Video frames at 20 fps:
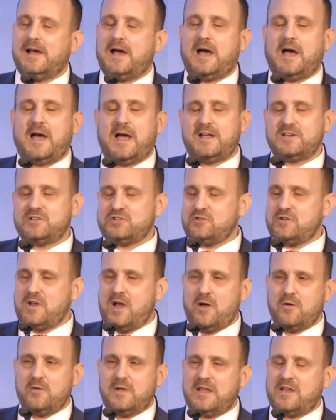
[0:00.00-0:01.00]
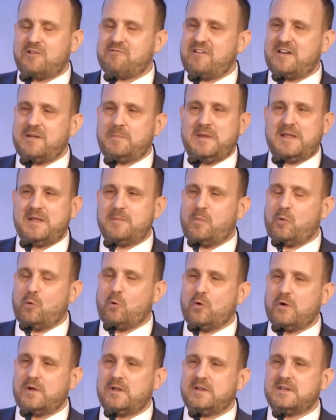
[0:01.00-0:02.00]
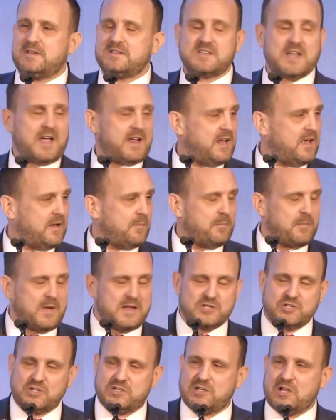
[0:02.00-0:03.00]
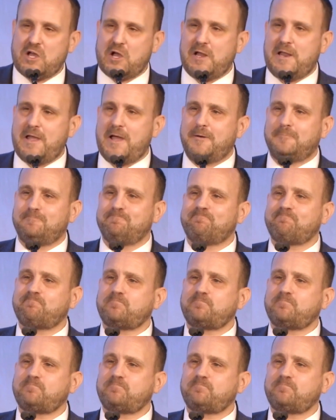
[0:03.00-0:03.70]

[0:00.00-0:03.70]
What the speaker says: As you know, incredibly important, as Hannah mentioned earlier.